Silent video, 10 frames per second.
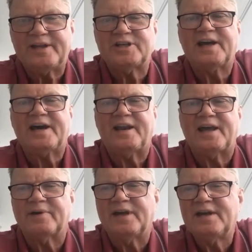Jet, Hard
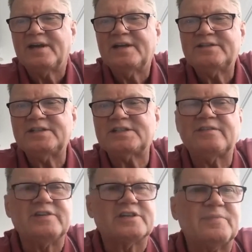Labour. Just
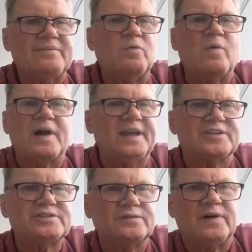give us maybe one
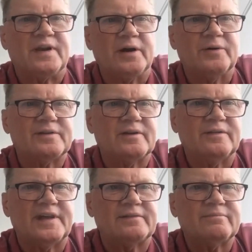each to follow
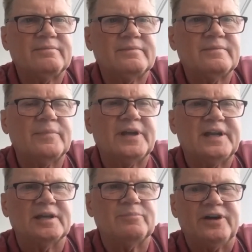on that
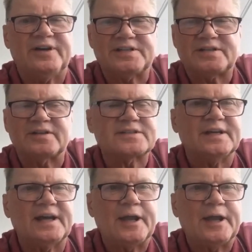meeting at Beaudesert on Sunday.